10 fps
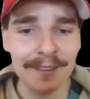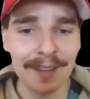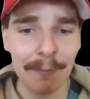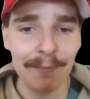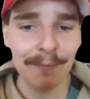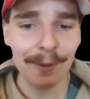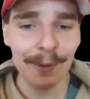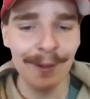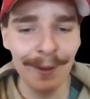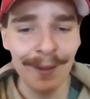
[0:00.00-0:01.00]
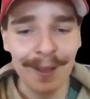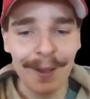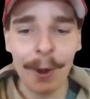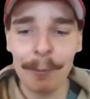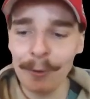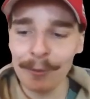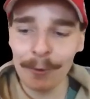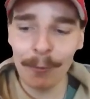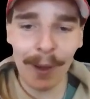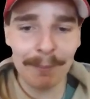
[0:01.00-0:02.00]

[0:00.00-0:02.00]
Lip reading: up... Who put the one